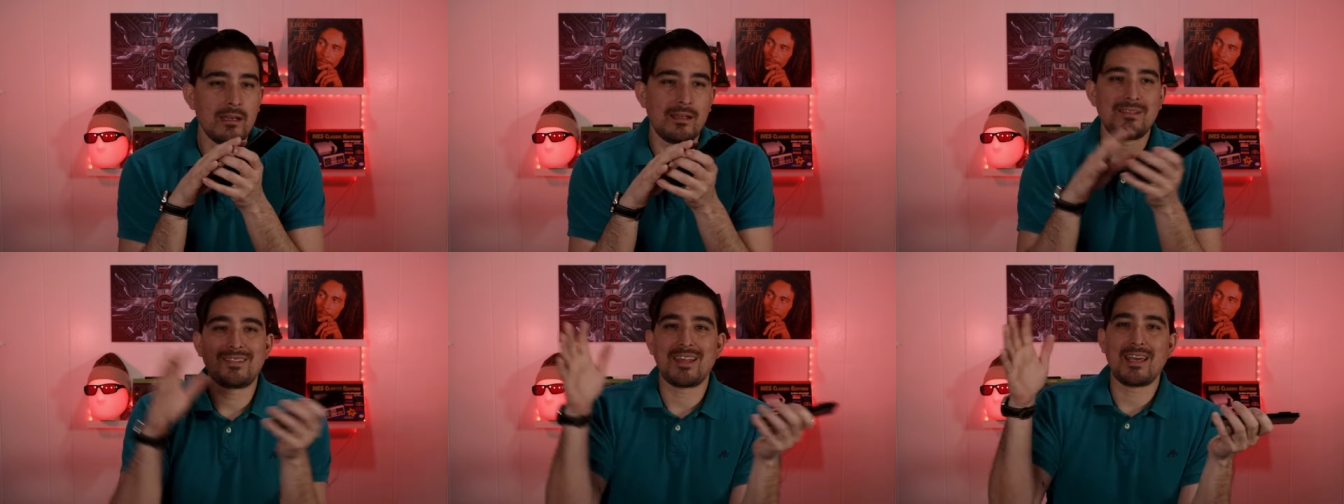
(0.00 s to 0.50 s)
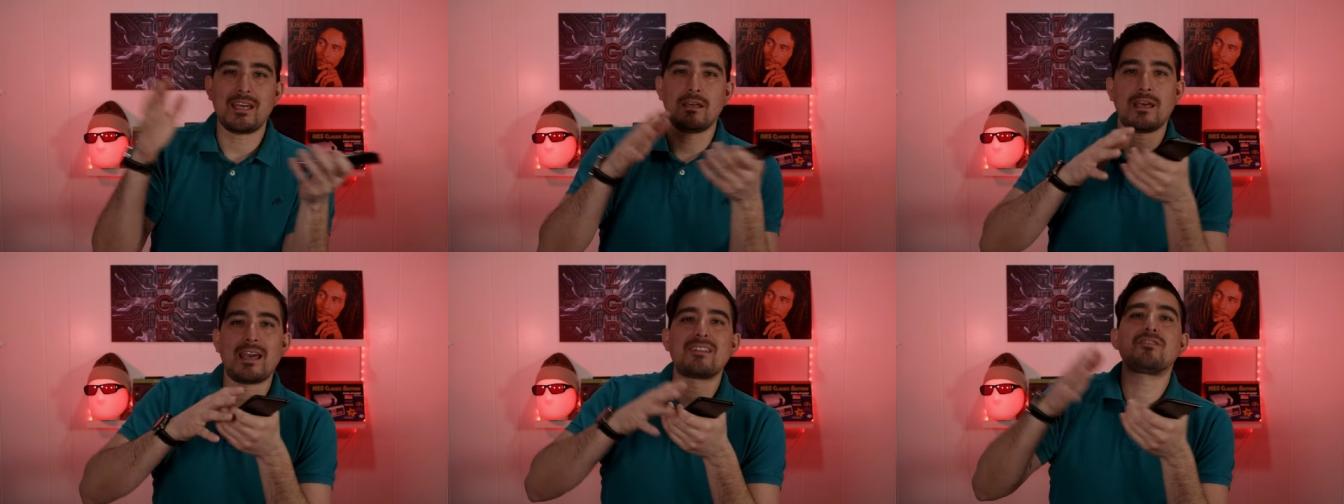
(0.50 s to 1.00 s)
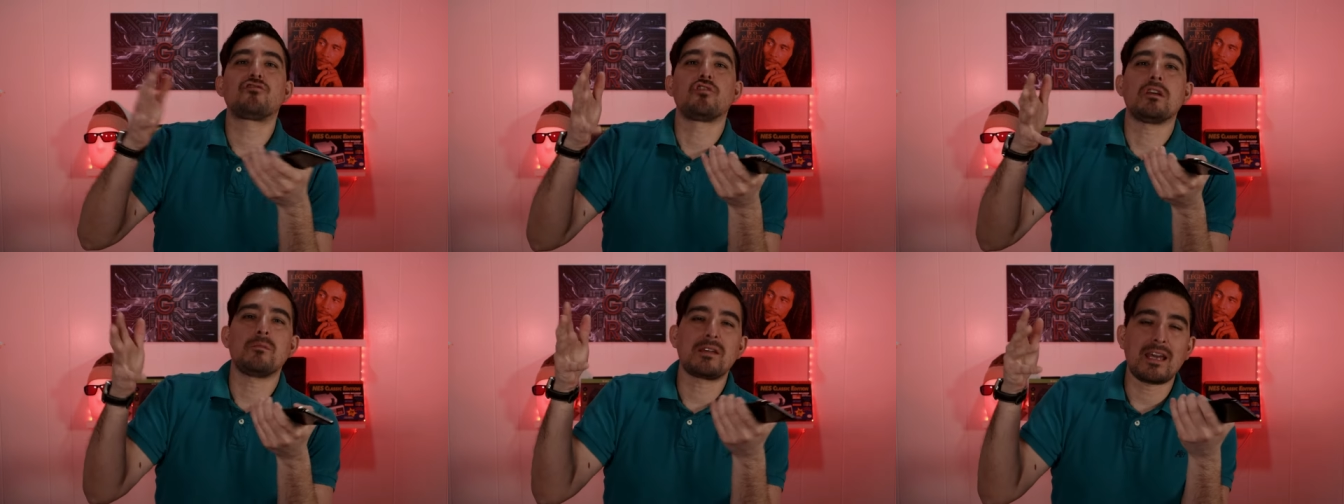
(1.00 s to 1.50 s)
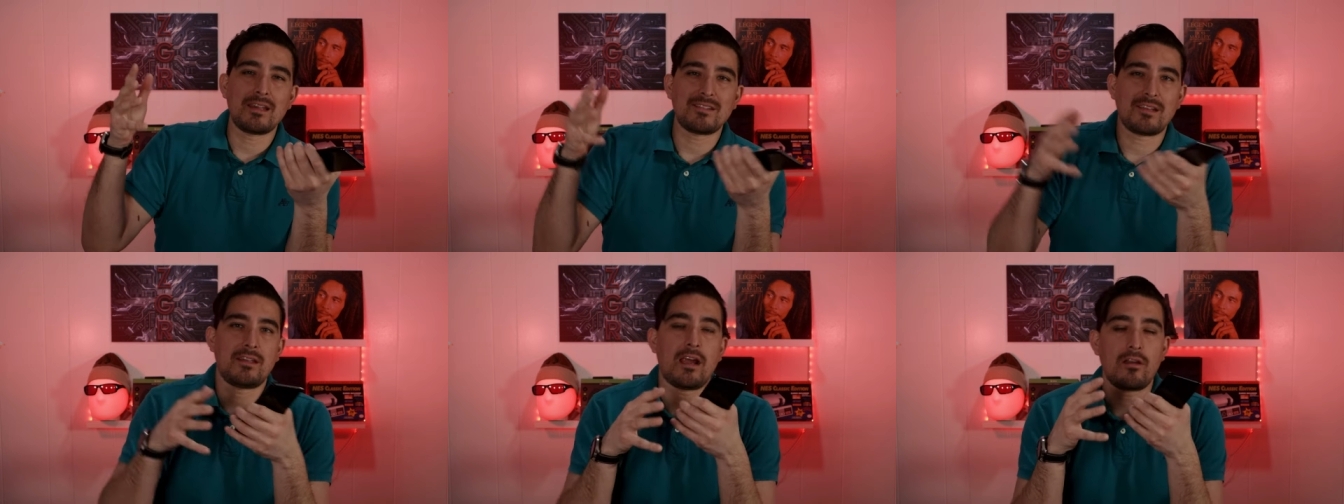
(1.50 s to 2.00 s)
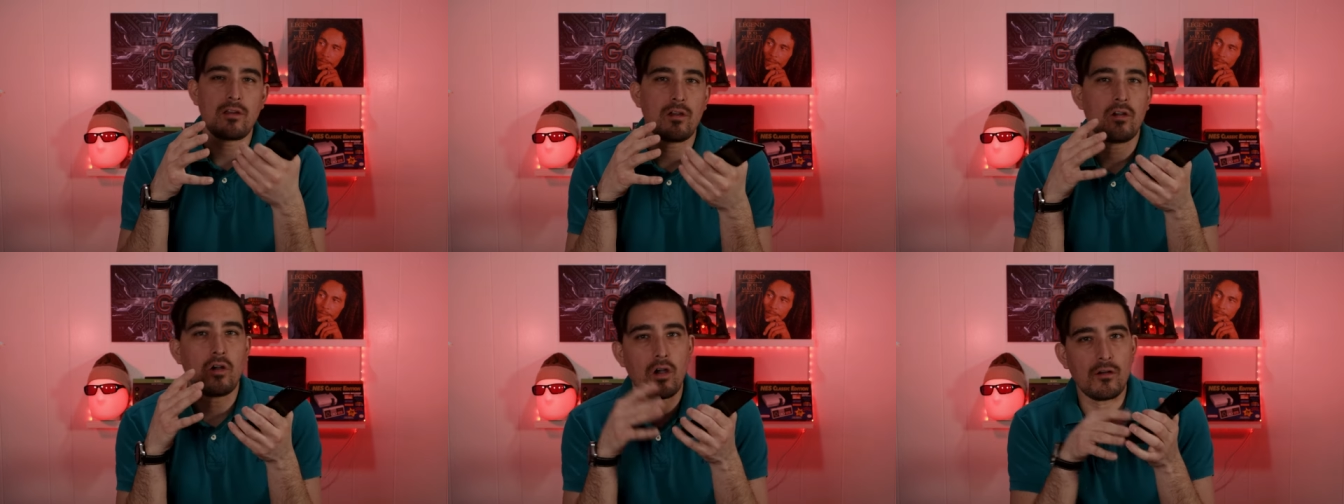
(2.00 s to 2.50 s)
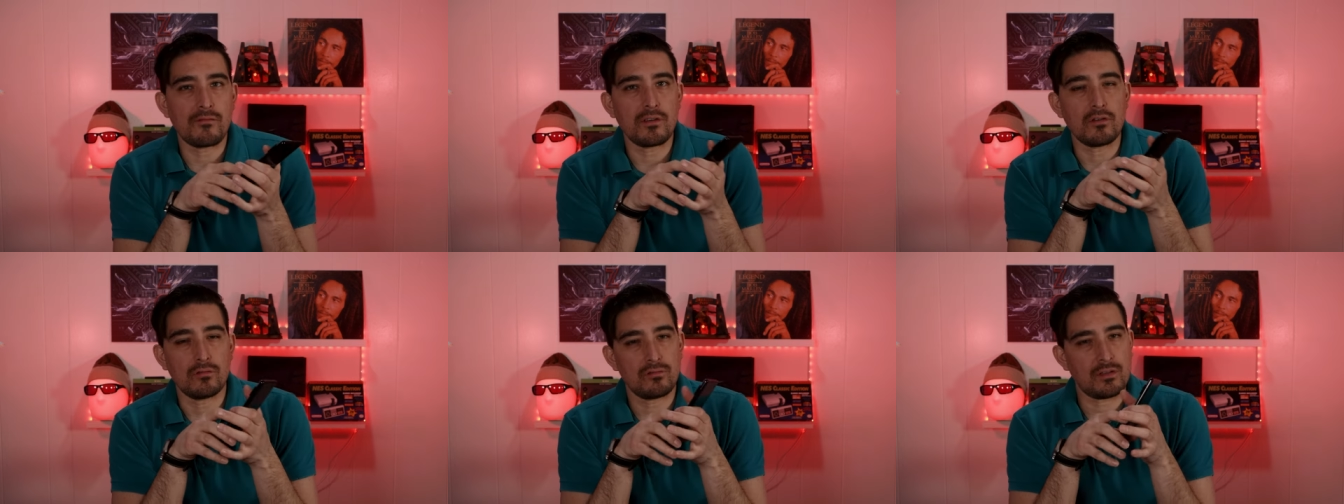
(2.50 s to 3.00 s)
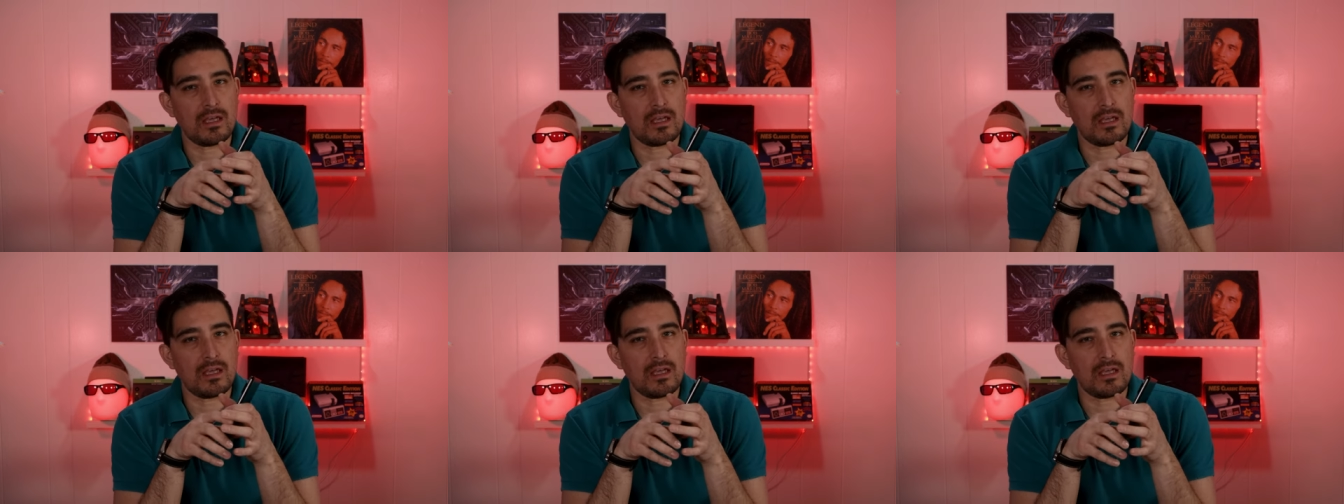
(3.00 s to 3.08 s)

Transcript: let's say, extreme case scenario of use.